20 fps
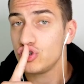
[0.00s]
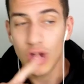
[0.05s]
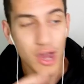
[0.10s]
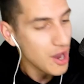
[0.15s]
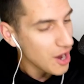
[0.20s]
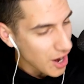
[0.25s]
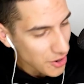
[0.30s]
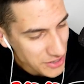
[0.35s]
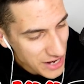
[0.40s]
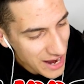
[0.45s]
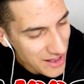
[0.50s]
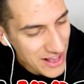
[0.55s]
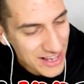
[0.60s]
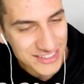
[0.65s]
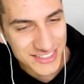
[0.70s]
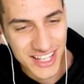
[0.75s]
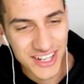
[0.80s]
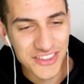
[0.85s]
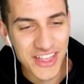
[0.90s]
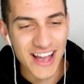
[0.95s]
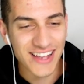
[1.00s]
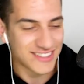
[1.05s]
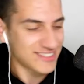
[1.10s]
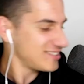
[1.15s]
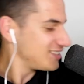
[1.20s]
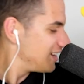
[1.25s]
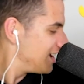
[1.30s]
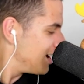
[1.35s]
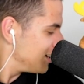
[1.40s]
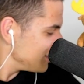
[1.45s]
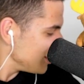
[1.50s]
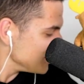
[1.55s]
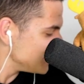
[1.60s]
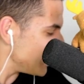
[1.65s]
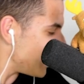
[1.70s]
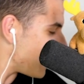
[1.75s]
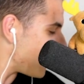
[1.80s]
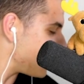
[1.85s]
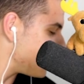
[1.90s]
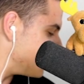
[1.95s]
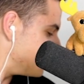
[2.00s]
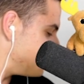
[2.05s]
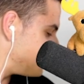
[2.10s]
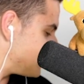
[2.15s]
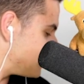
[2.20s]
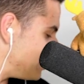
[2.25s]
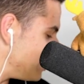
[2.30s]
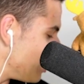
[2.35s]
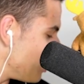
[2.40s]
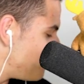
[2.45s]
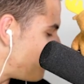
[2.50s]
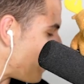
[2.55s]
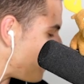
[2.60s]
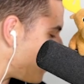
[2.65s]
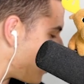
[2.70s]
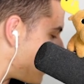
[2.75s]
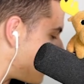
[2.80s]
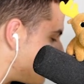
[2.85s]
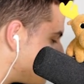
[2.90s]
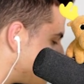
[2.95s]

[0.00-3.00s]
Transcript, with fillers: Okay, let's do this! Let's say, little puppy!